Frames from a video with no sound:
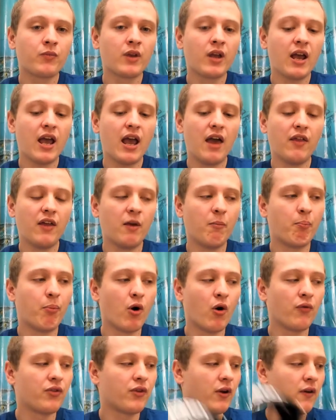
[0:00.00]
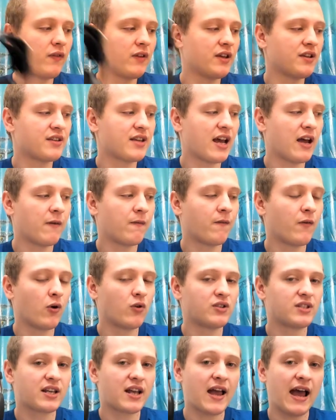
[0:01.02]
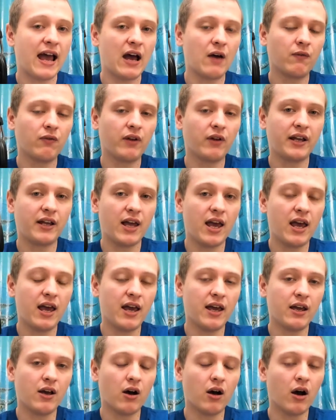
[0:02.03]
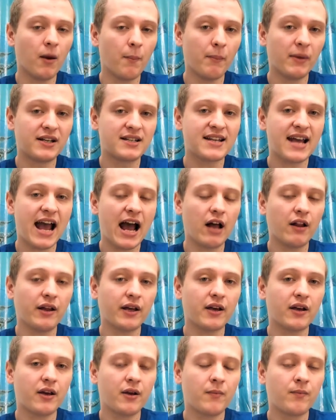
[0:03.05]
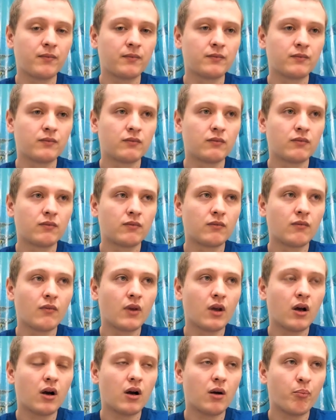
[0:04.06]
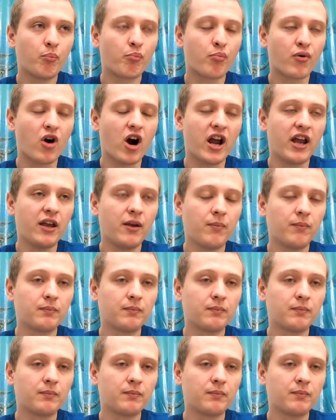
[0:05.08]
and then both of these headphones have like a metallic bright